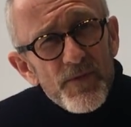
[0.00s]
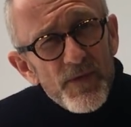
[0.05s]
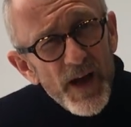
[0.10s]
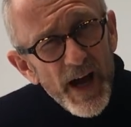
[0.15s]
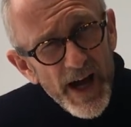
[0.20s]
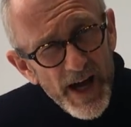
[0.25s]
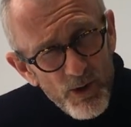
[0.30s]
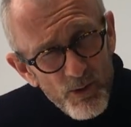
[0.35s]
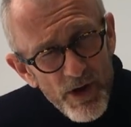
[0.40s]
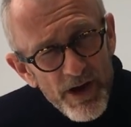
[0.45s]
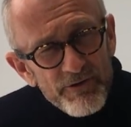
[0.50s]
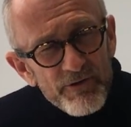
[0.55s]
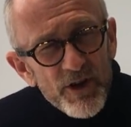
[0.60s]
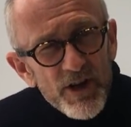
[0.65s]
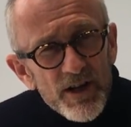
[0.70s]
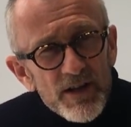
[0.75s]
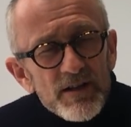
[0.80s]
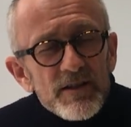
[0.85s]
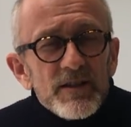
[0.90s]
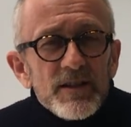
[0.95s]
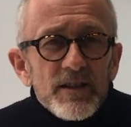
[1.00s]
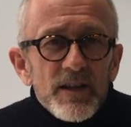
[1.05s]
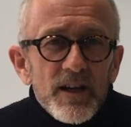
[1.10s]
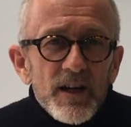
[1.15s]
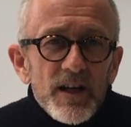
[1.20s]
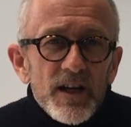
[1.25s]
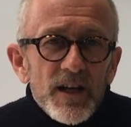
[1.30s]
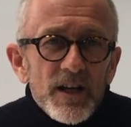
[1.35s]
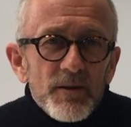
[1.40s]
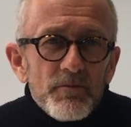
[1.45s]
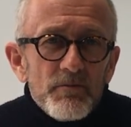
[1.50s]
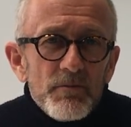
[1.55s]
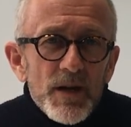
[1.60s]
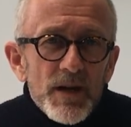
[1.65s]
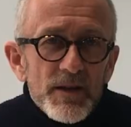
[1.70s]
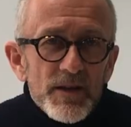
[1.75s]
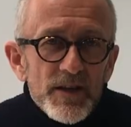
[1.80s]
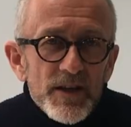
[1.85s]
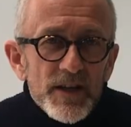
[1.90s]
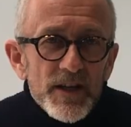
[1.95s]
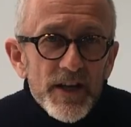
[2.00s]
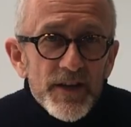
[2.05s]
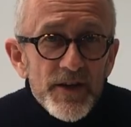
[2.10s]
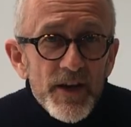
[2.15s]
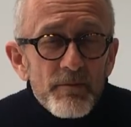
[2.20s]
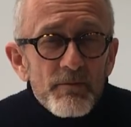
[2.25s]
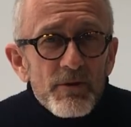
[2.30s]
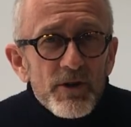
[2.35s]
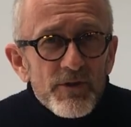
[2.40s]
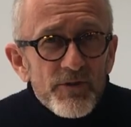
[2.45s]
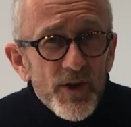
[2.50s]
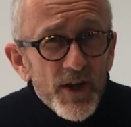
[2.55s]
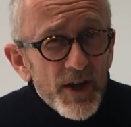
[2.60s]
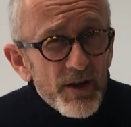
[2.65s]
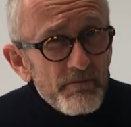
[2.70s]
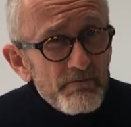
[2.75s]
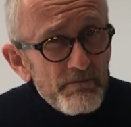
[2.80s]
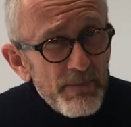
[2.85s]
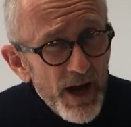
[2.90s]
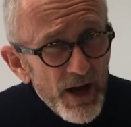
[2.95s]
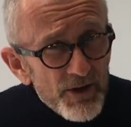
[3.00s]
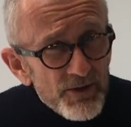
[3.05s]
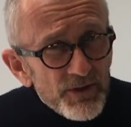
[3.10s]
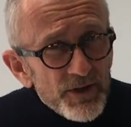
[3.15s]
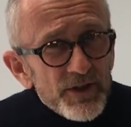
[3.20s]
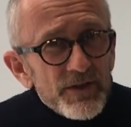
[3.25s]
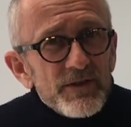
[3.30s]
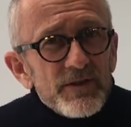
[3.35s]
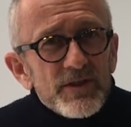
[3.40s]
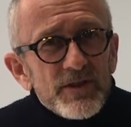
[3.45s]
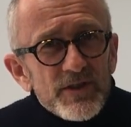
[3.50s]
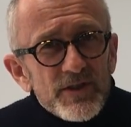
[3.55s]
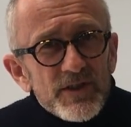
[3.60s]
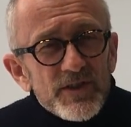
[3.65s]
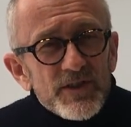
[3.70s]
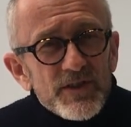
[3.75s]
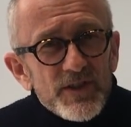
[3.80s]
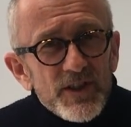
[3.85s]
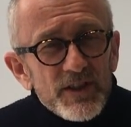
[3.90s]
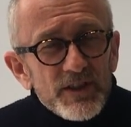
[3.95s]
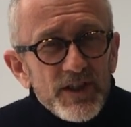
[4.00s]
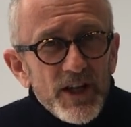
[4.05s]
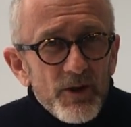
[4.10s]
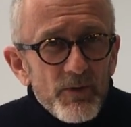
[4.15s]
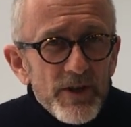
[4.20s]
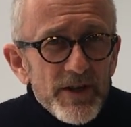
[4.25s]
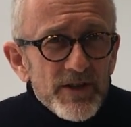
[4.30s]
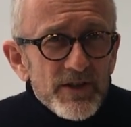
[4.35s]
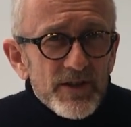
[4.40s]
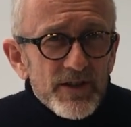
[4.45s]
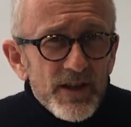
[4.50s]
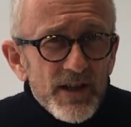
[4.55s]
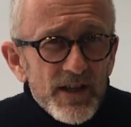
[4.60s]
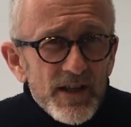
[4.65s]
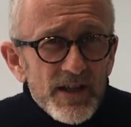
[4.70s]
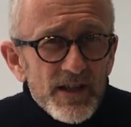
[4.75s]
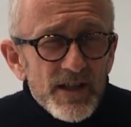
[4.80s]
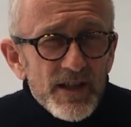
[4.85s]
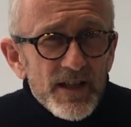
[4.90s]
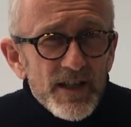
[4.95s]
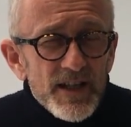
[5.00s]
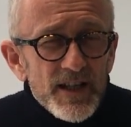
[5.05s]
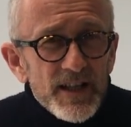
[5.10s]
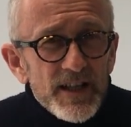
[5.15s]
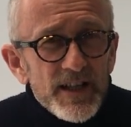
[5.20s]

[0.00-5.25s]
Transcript: However, a number of the components that go into the